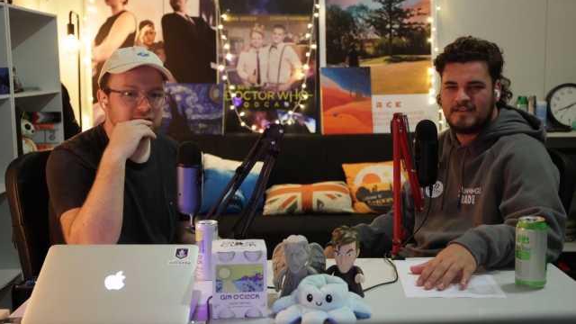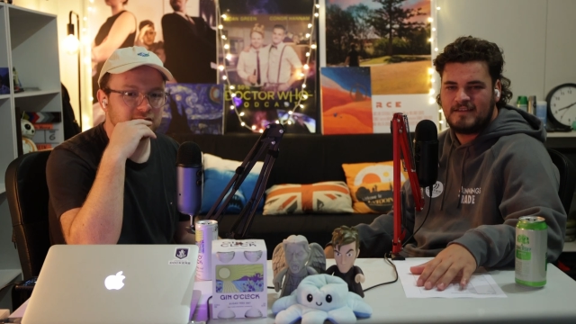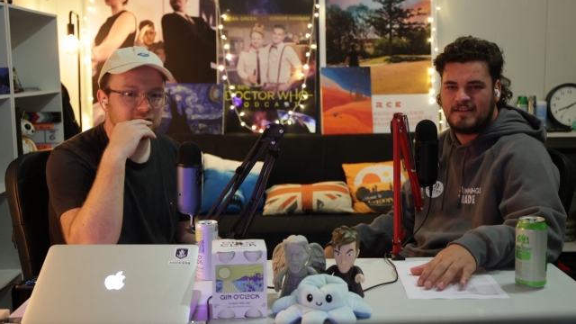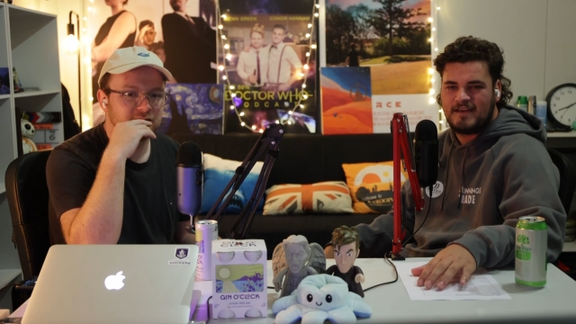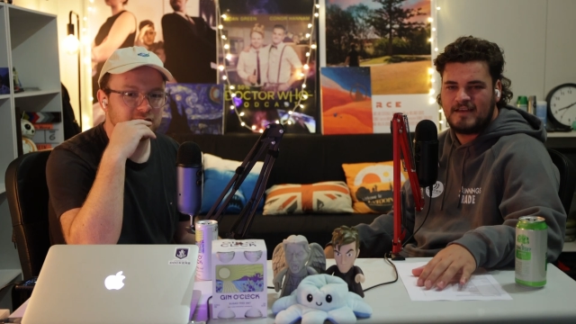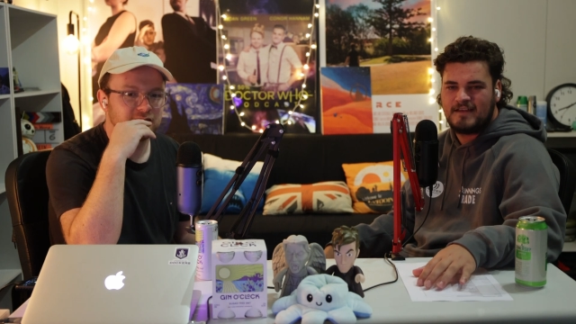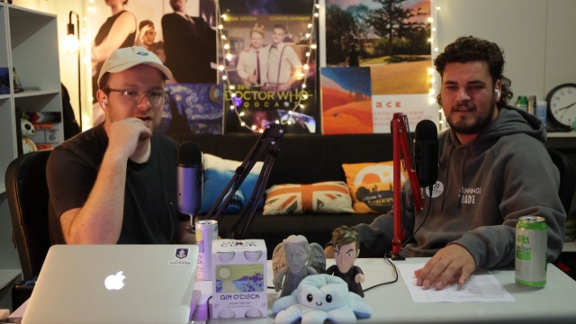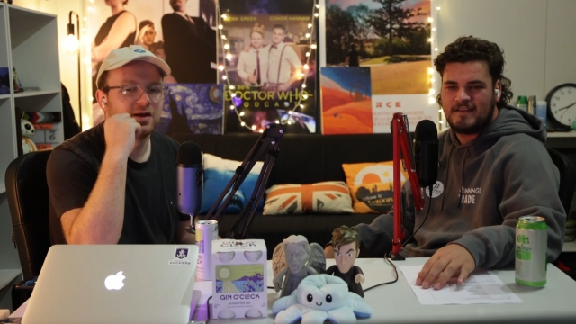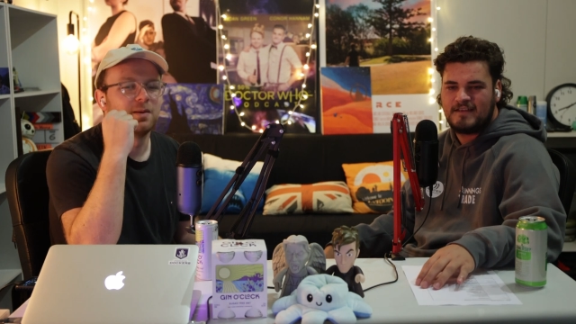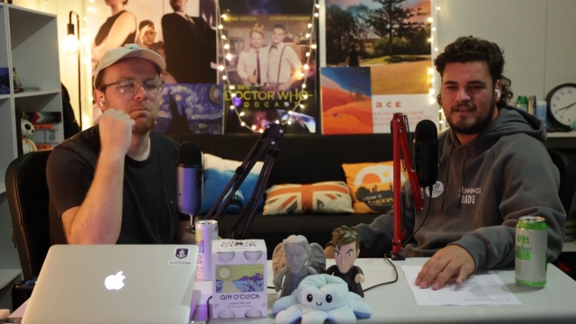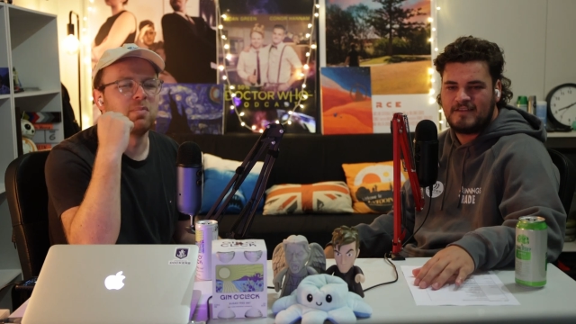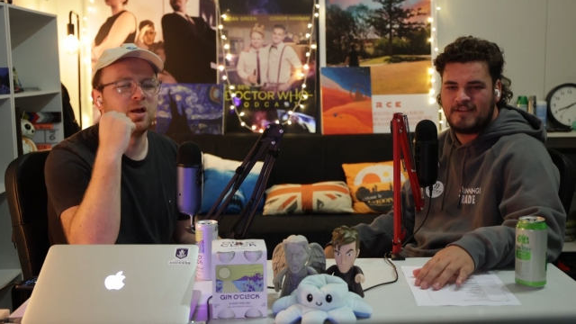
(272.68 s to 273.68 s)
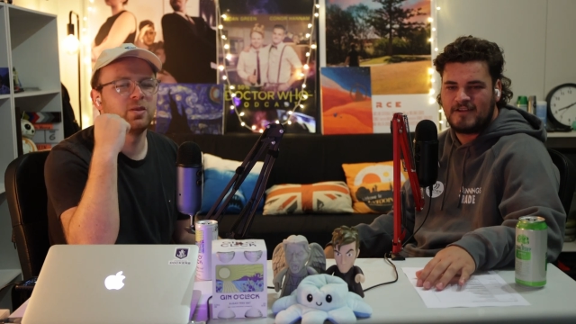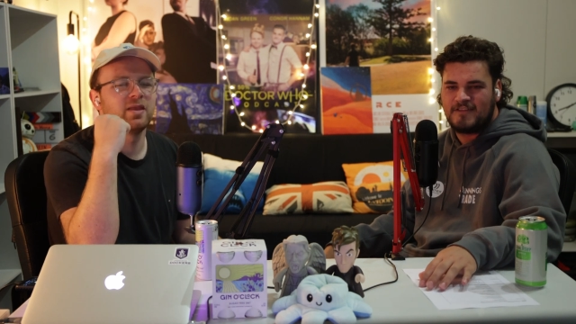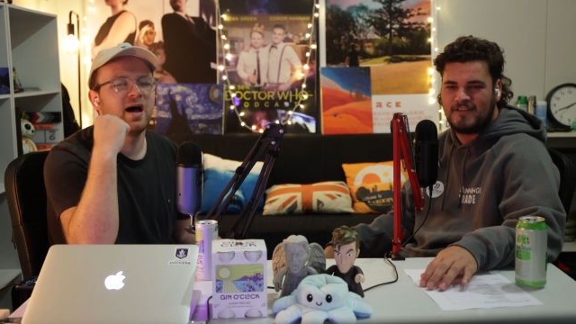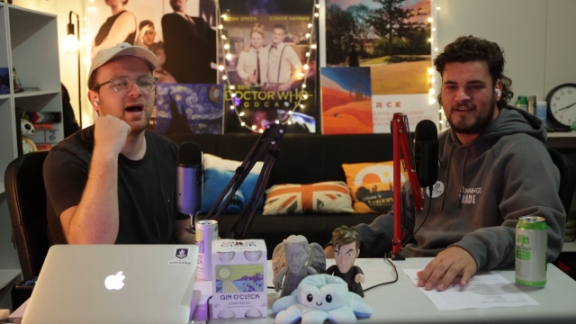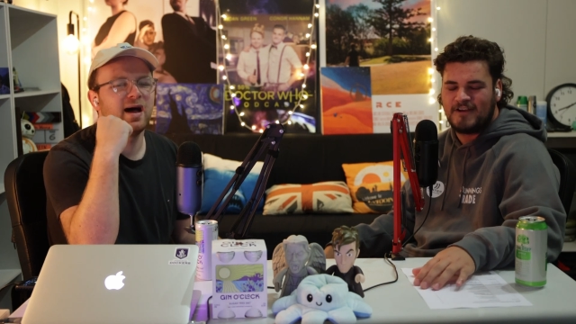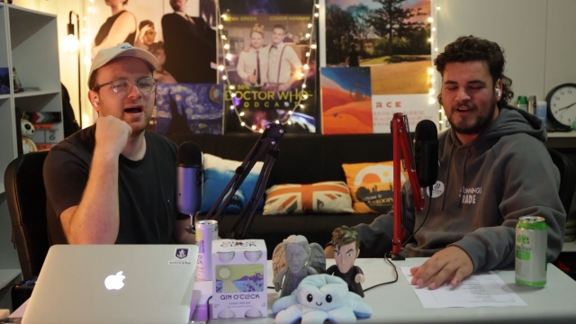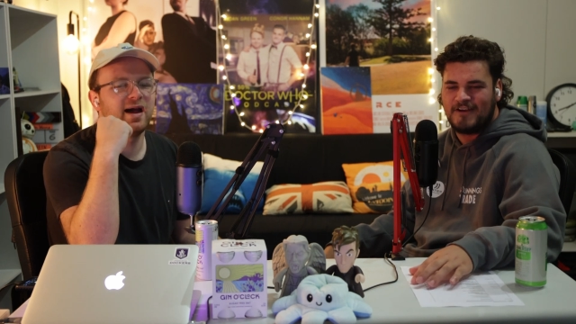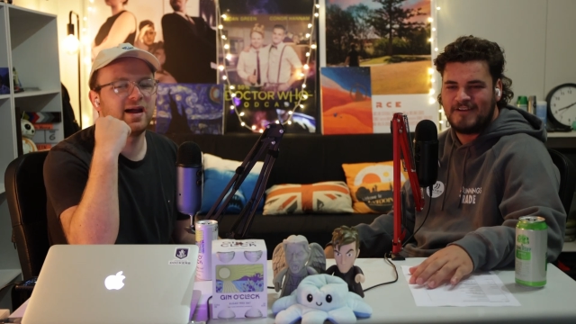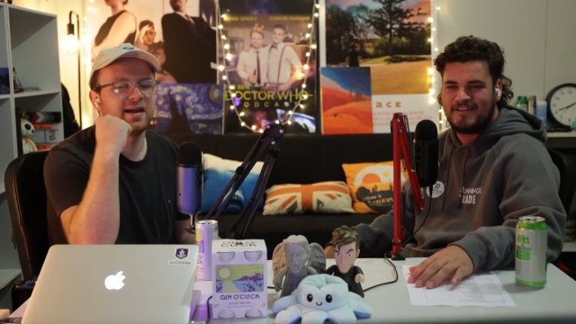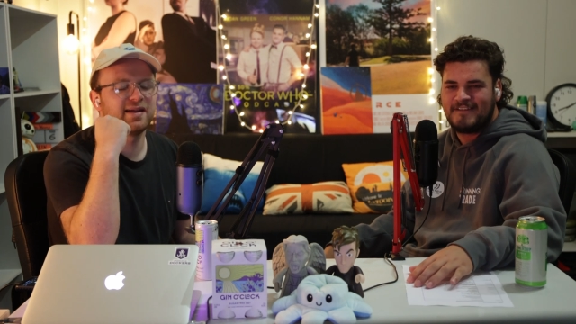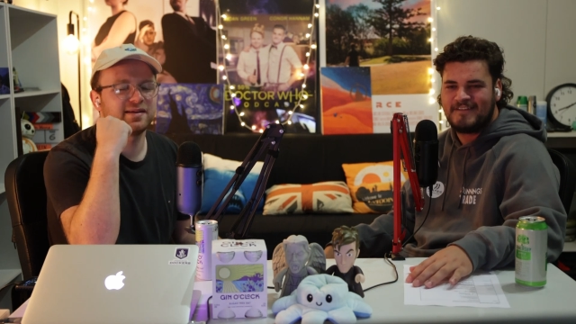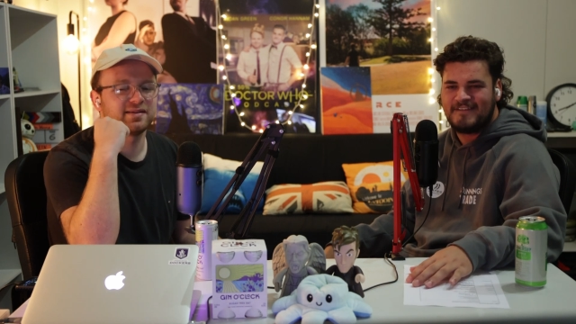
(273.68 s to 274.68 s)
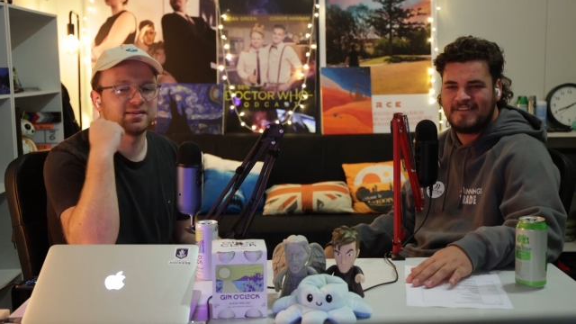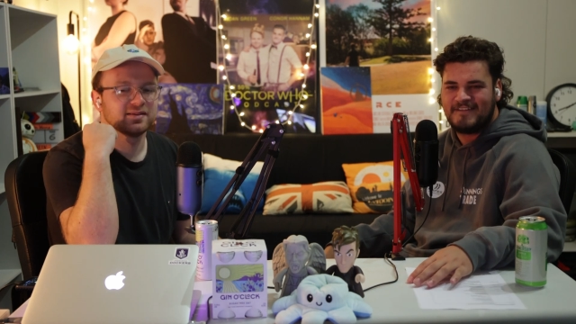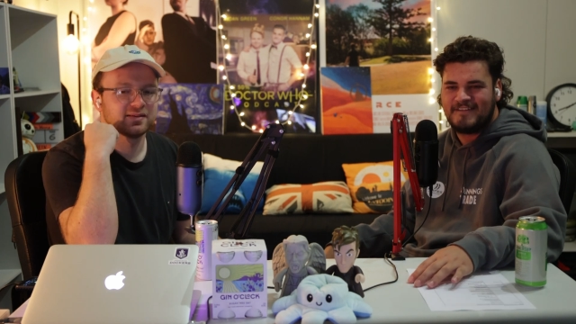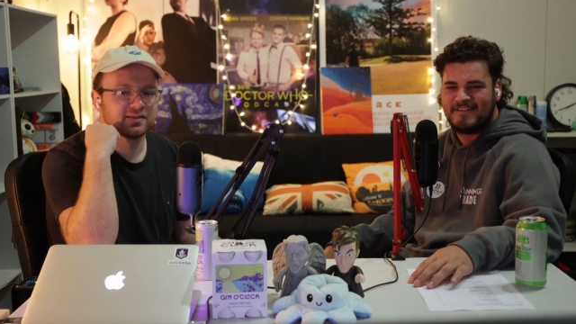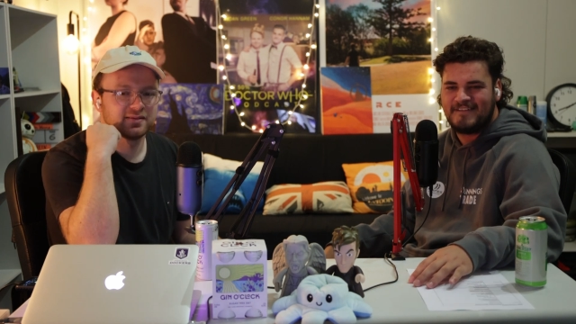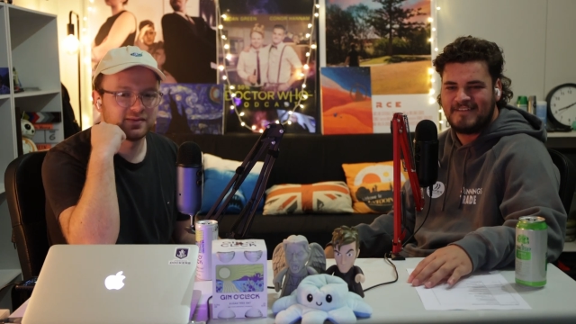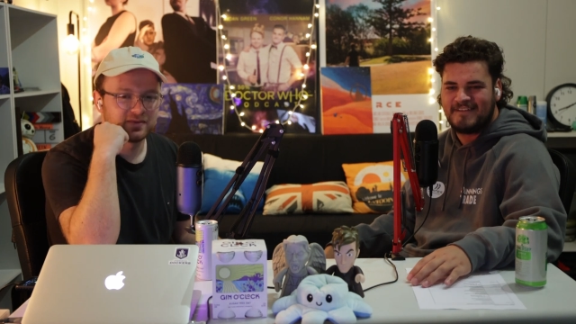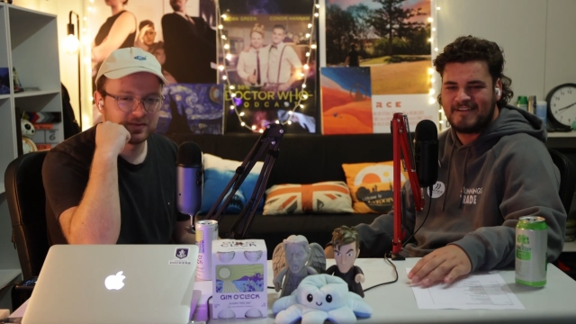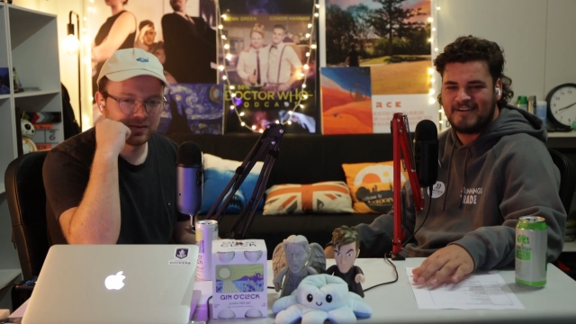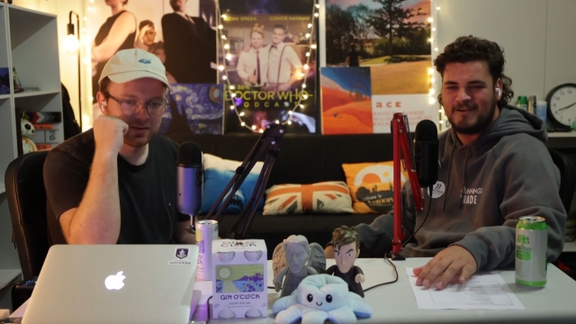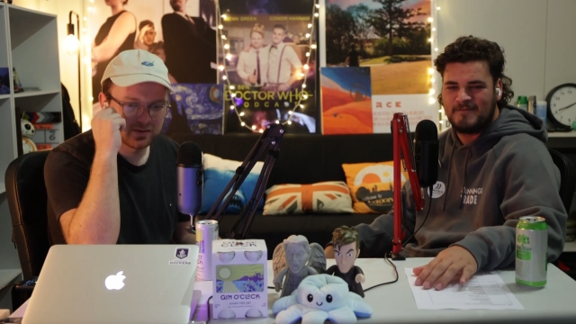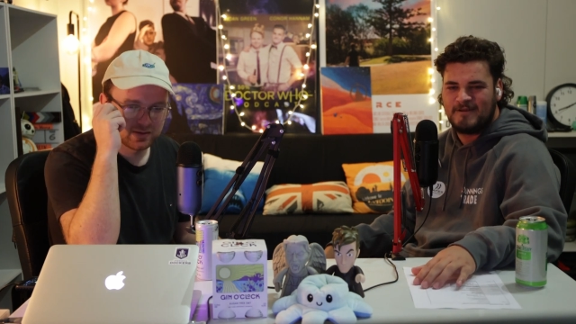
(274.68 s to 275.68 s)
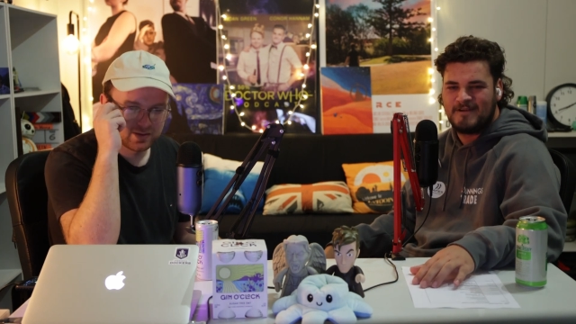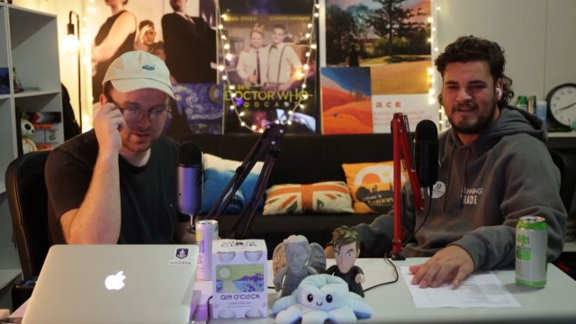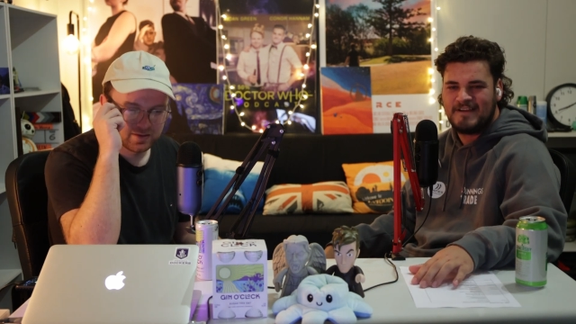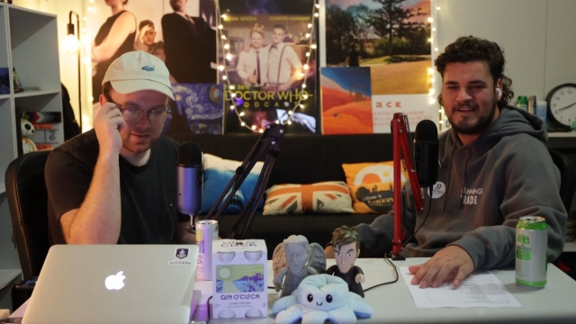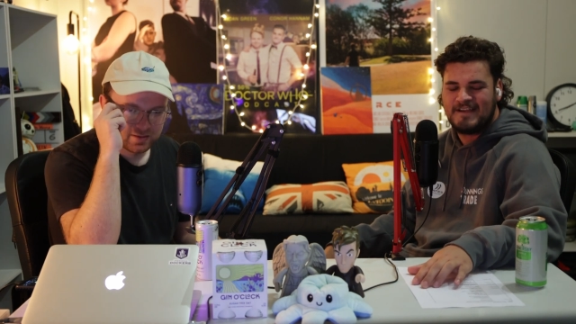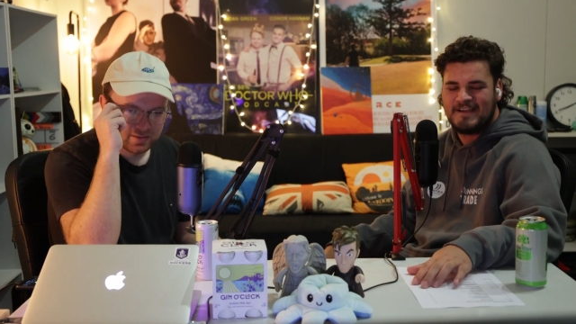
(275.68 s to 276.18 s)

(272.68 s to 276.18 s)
Speaker 1: Yeah, Bill Nighy.
Speaker 2: The goat, bro.